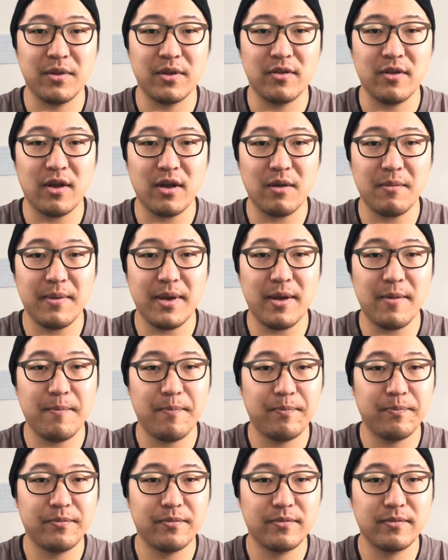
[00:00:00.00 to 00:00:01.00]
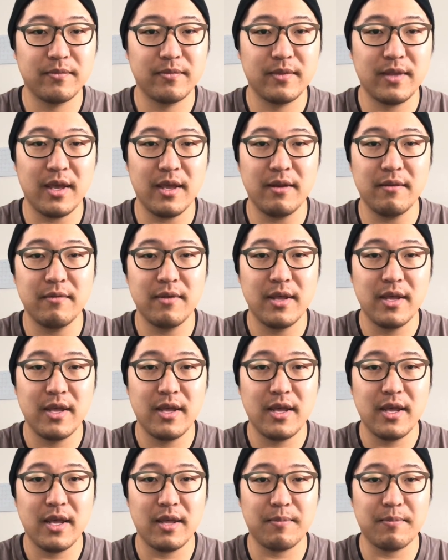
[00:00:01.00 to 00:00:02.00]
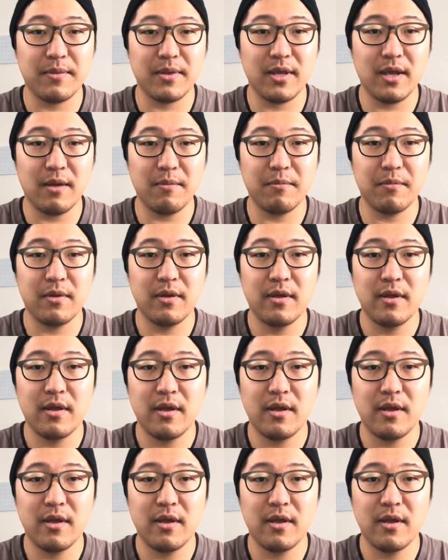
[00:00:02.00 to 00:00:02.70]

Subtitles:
to talk about, again, hit me up.